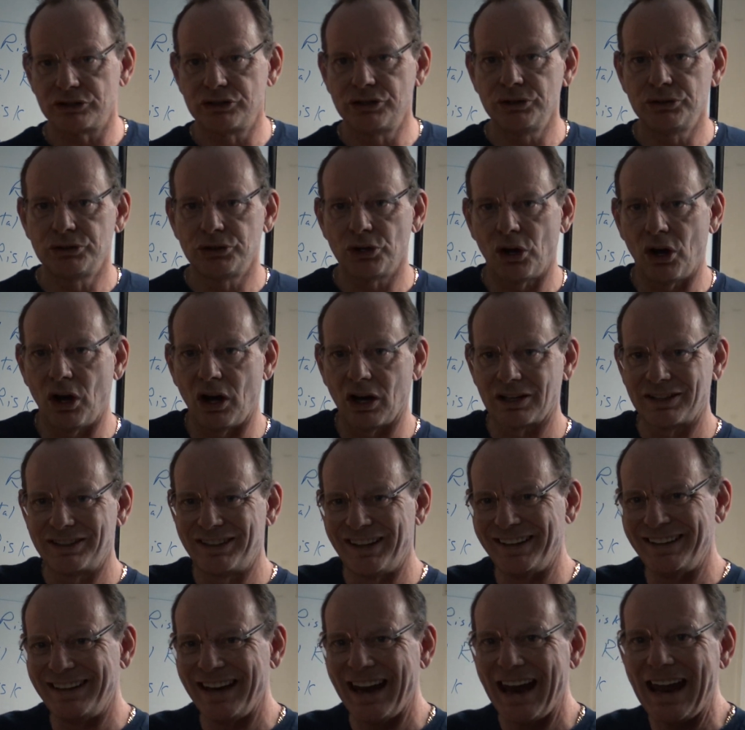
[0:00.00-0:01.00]
to talk
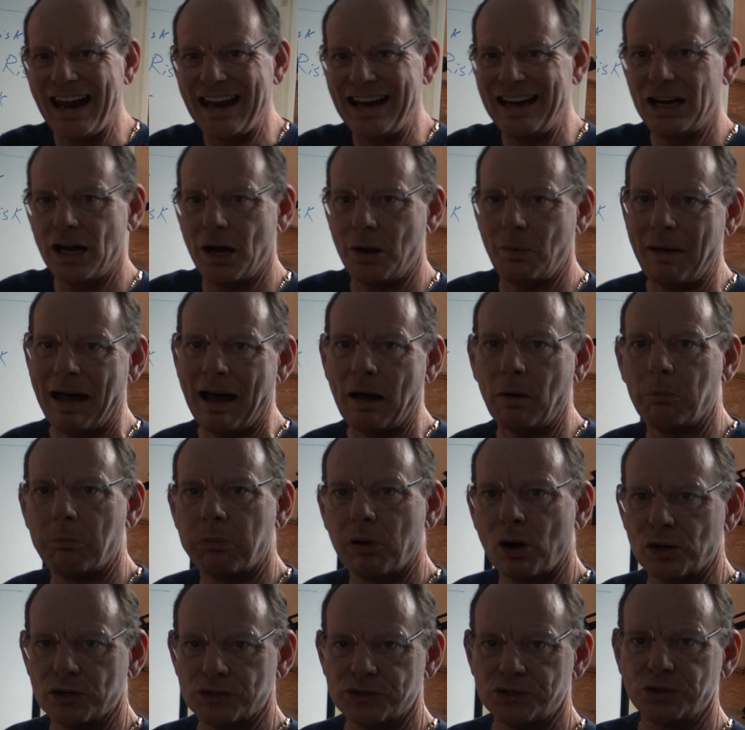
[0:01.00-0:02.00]
today about
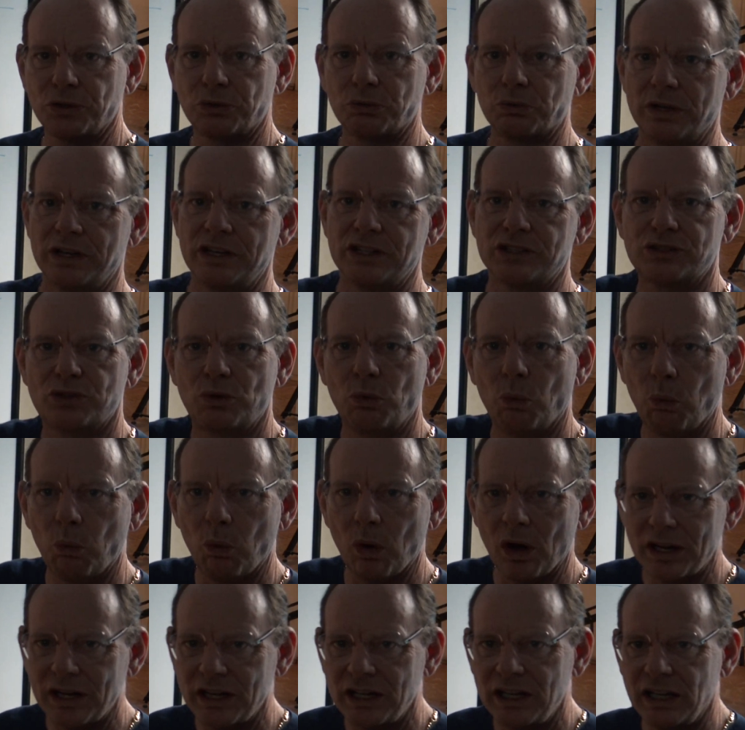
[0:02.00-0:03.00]
personal risk,
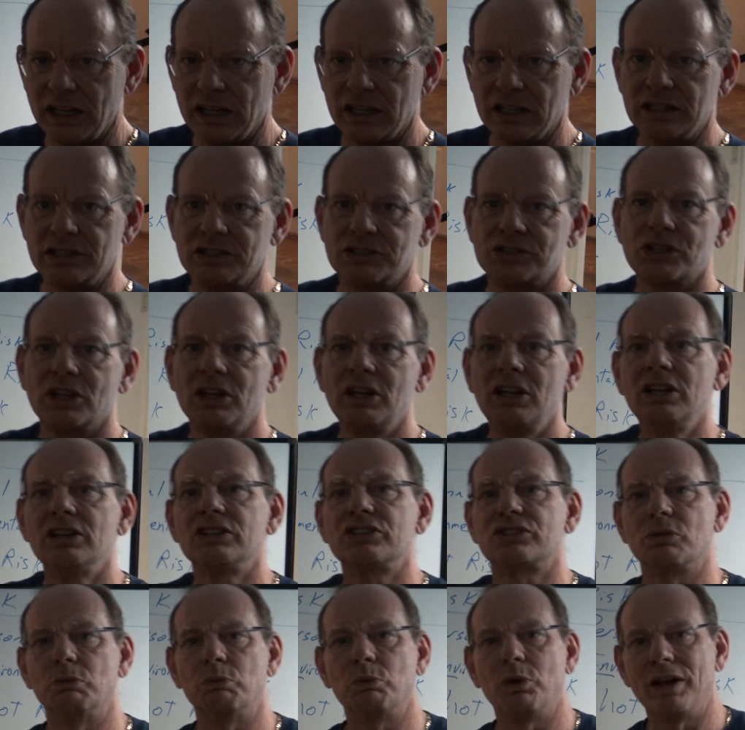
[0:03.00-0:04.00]
what it is,
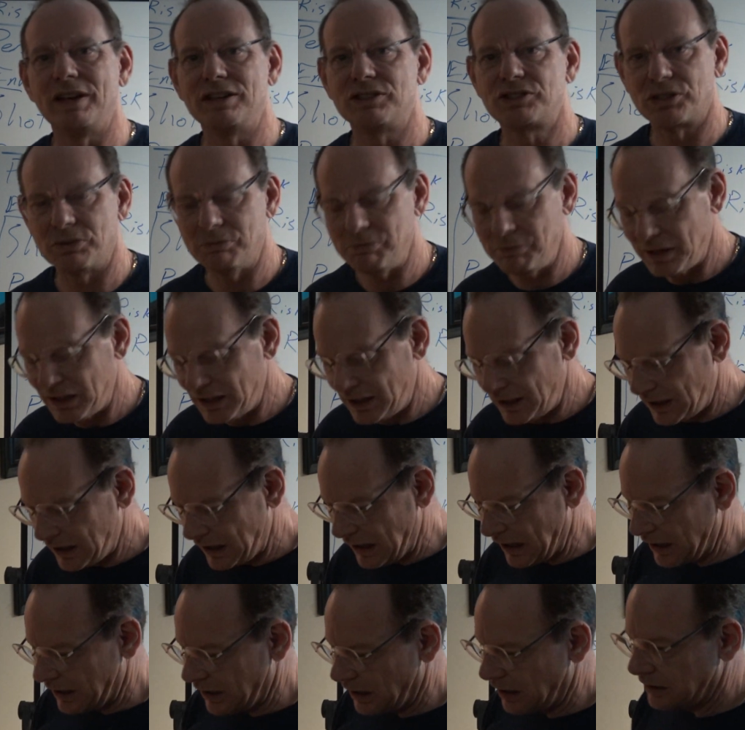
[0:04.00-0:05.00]
some ways to
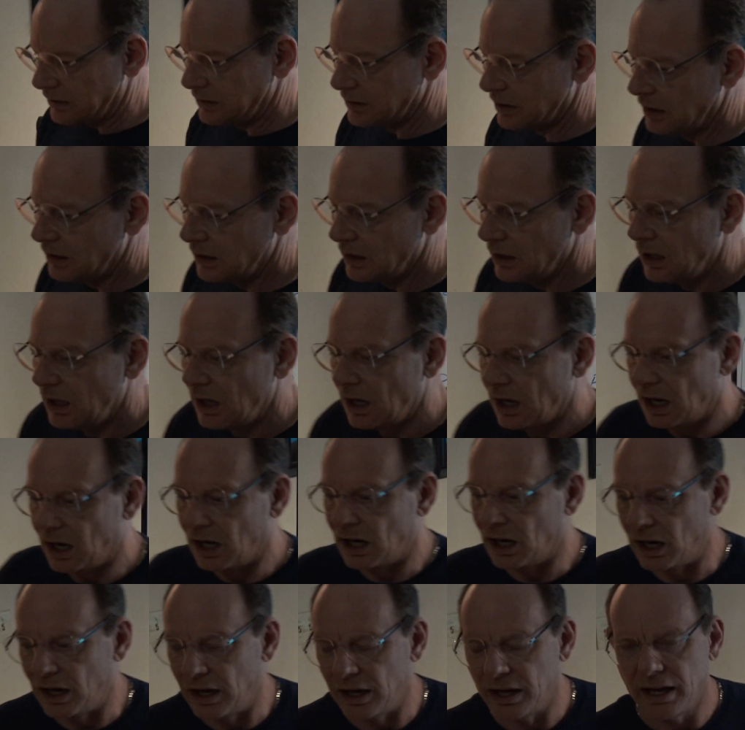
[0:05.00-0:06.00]
mitigate it,
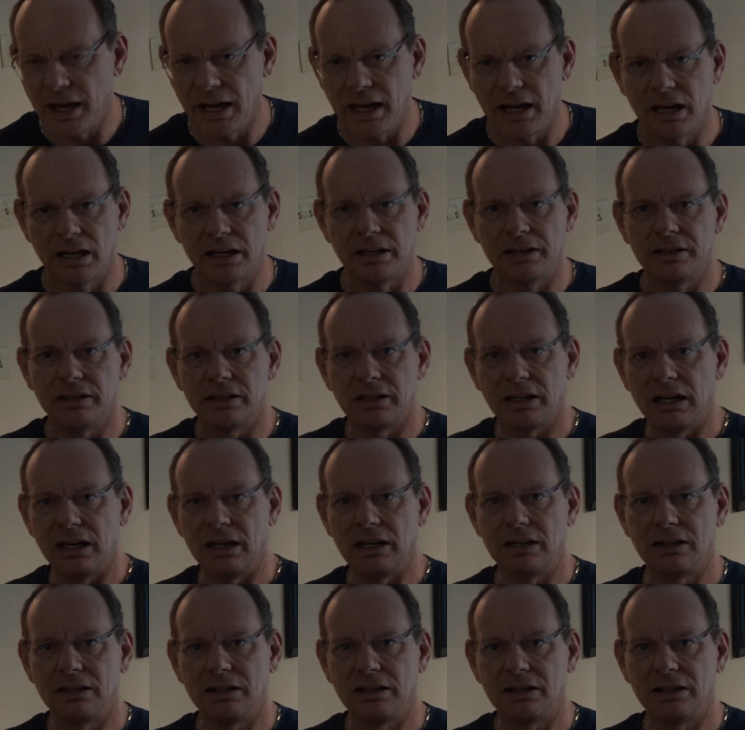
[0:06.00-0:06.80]
and